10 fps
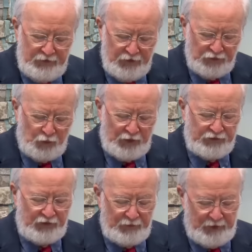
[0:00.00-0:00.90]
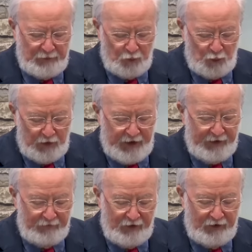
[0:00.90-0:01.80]
Here's a question that people will
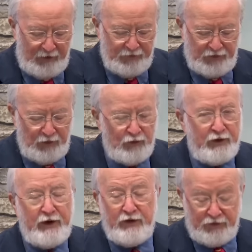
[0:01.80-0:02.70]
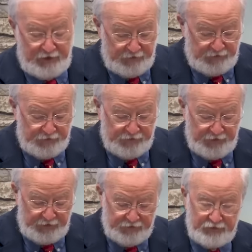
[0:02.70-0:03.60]
have. I'm still looking at Genesis
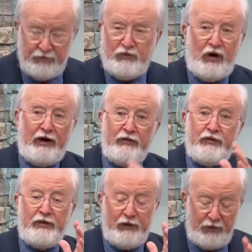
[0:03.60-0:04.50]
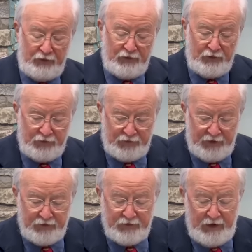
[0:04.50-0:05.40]
6, giants in the earth in those
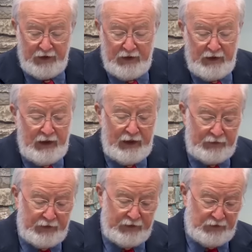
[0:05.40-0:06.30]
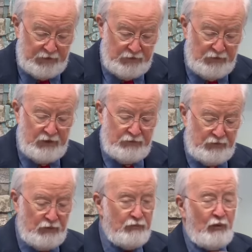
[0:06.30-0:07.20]
days. And then, uh,
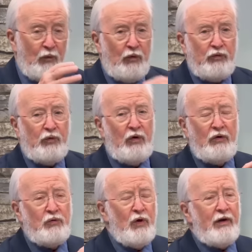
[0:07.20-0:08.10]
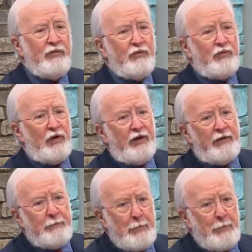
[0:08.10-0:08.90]
you, of course, you, you have the flood,